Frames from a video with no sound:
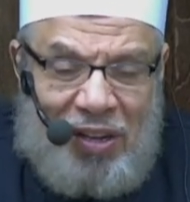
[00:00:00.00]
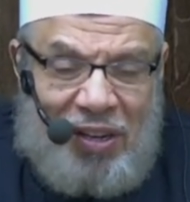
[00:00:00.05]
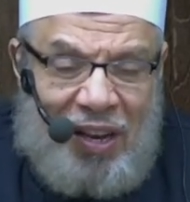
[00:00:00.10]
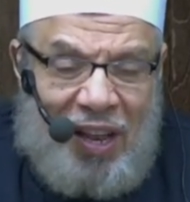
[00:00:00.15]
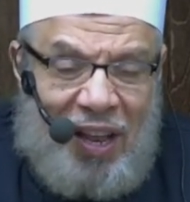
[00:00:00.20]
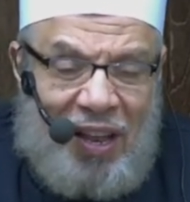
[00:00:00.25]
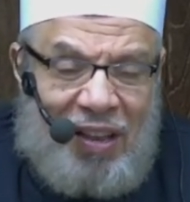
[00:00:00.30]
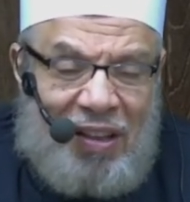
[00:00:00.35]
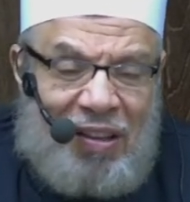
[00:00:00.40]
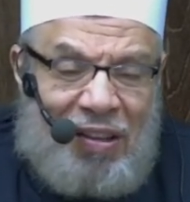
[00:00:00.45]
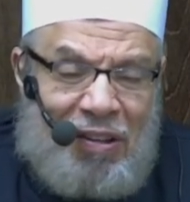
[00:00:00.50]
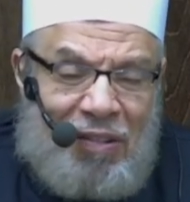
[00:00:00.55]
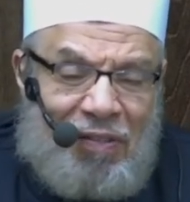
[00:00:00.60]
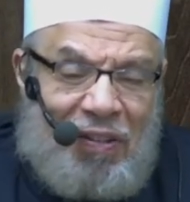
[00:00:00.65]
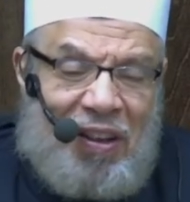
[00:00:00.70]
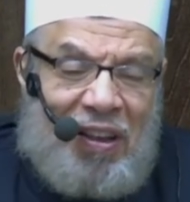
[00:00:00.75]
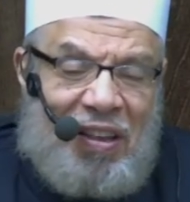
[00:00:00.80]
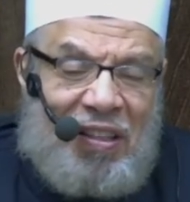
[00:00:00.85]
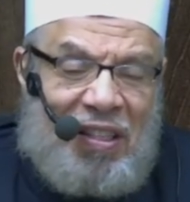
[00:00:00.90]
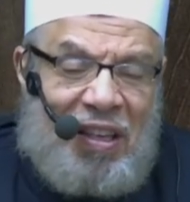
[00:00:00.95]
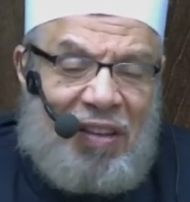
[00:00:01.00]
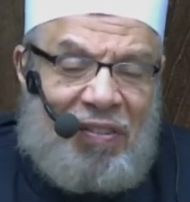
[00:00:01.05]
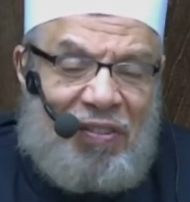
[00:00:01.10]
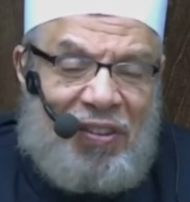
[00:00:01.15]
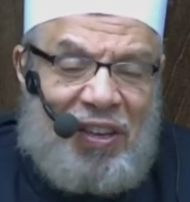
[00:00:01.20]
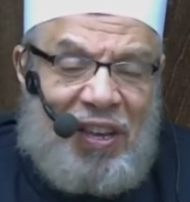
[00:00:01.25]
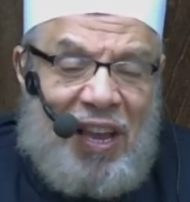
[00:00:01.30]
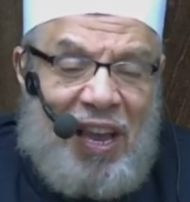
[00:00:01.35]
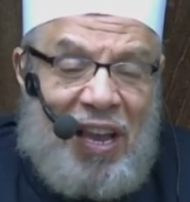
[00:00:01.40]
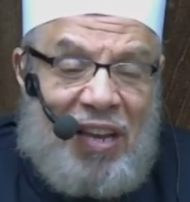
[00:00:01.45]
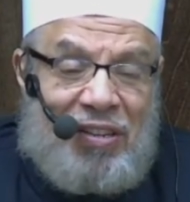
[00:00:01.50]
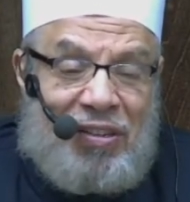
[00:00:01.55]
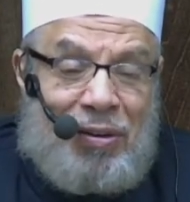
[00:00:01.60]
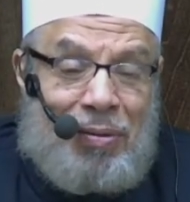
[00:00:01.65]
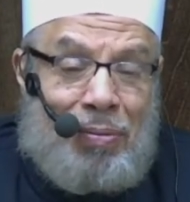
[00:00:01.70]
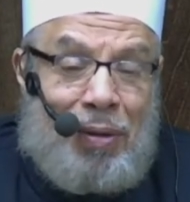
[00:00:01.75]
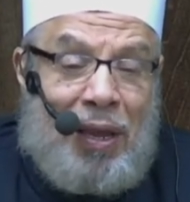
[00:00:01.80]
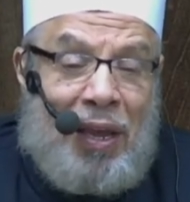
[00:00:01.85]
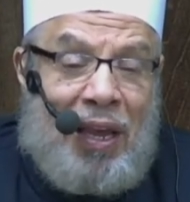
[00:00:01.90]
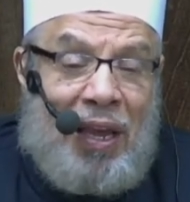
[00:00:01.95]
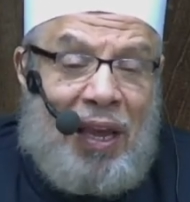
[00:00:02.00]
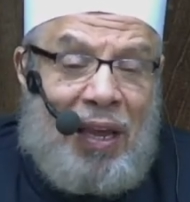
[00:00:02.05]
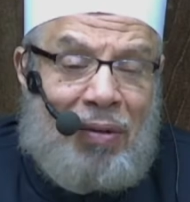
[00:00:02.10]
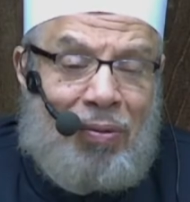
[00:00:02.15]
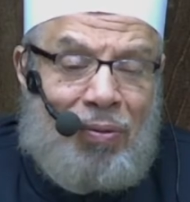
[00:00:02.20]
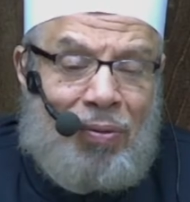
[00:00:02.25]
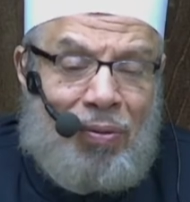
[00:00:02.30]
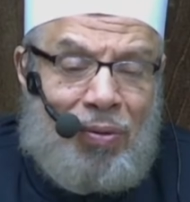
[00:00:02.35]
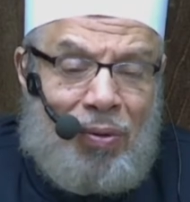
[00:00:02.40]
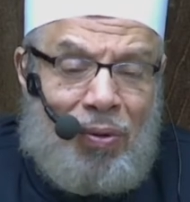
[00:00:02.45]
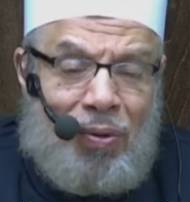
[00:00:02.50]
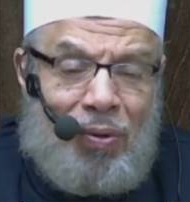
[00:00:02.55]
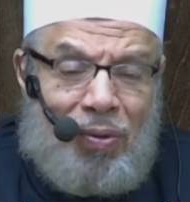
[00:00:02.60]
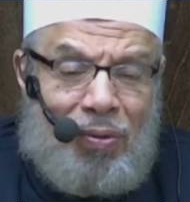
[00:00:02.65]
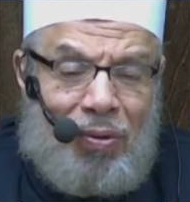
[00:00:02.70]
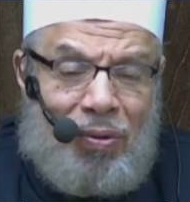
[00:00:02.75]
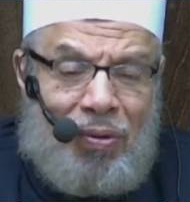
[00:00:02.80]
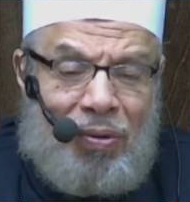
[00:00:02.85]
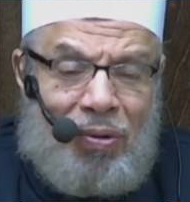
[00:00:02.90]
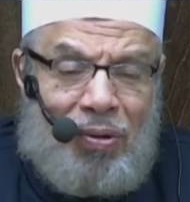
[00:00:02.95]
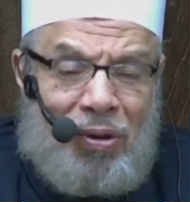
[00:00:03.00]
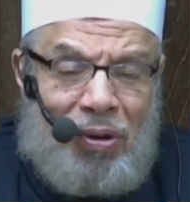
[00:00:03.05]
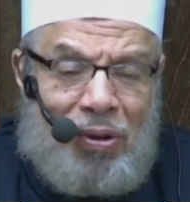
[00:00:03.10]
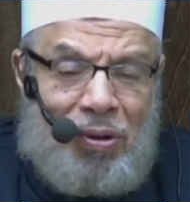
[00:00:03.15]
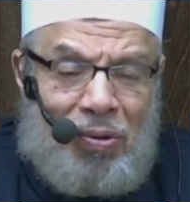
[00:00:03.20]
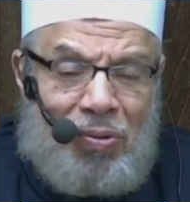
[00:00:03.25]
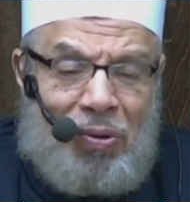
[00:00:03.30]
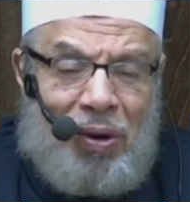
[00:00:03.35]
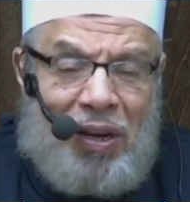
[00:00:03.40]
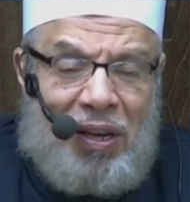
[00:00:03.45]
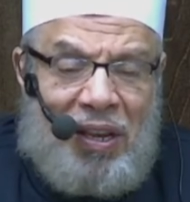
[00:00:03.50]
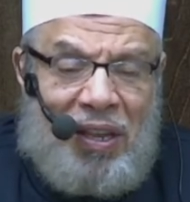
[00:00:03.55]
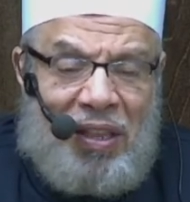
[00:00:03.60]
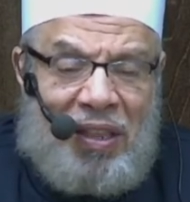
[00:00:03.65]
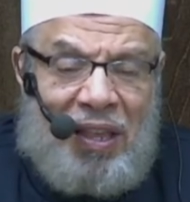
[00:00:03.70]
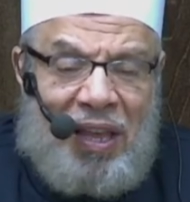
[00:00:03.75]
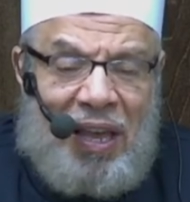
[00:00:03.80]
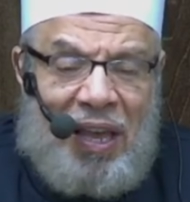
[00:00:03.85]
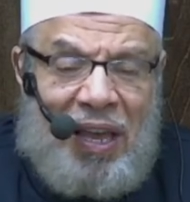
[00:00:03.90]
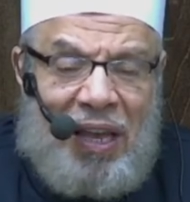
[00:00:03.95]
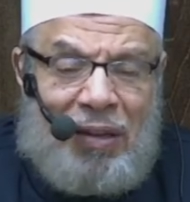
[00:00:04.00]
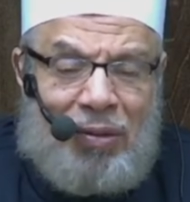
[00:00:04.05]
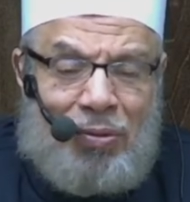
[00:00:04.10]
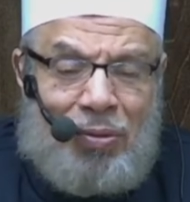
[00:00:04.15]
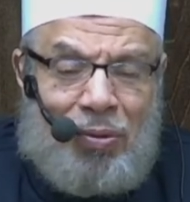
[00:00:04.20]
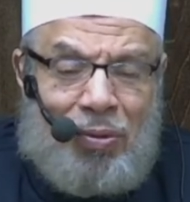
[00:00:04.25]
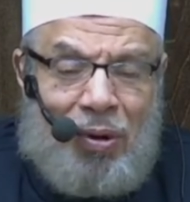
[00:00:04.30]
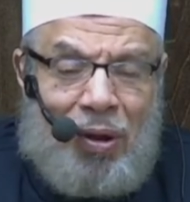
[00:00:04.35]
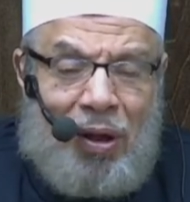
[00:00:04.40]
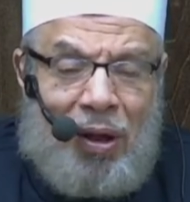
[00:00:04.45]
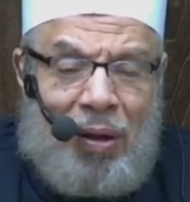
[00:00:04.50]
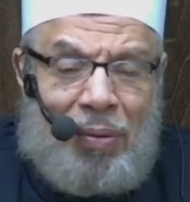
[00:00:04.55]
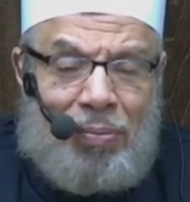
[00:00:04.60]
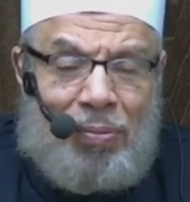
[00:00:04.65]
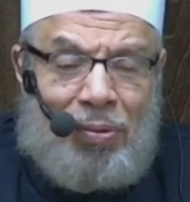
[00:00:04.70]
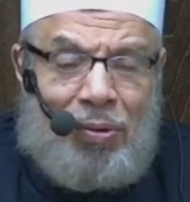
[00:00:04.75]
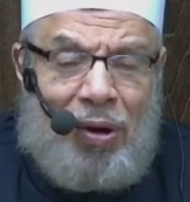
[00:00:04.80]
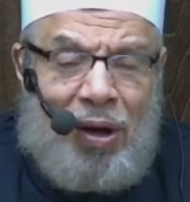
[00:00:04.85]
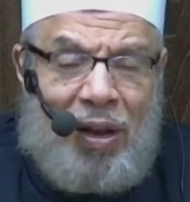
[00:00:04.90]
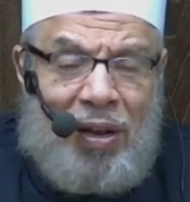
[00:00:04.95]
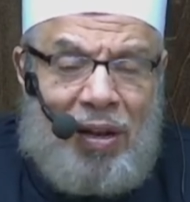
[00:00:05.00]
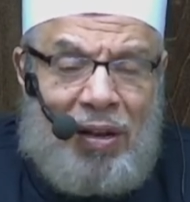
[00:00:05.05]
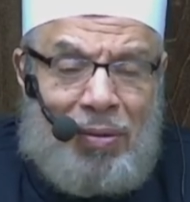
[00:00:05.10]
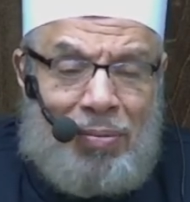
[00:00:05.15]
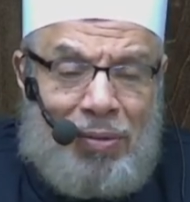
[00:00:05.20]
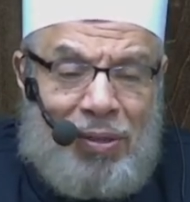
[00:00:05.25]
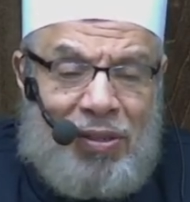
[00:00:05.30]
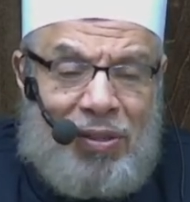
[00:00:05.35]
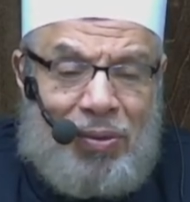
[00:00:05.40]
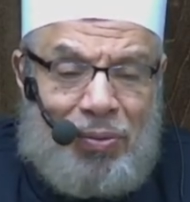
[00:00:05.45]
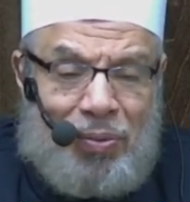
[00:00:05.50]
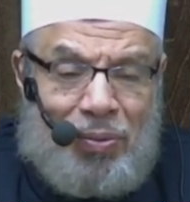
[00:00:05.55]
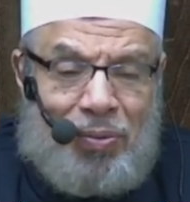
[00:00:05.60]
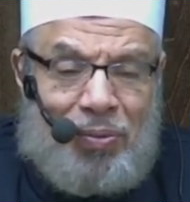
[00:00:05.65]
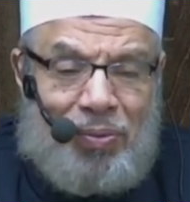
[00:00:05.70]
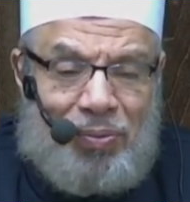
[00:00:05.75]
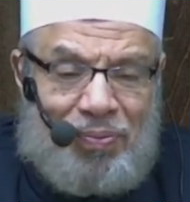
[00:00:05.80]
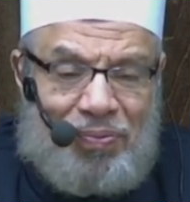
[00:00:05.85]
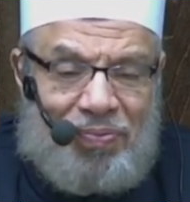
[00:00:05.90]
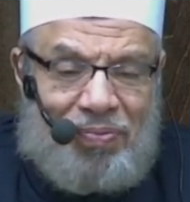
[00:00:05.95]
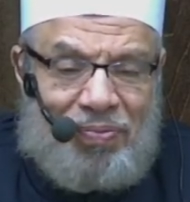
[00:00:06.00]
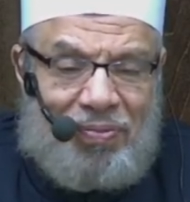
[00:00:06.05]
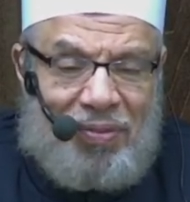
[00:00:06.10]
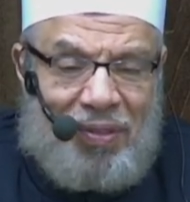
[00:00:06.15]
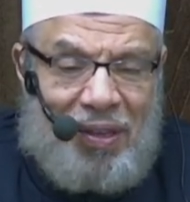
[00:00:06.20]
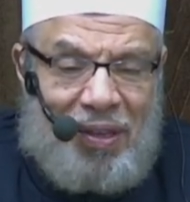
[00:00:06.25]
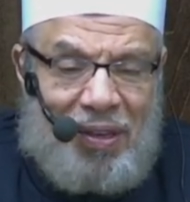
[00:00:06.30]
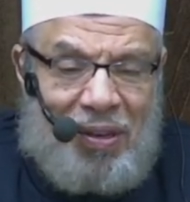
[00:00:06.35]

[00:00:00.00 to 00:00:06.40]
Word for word: And then I entered paradise. And I saw mountains of pearl. And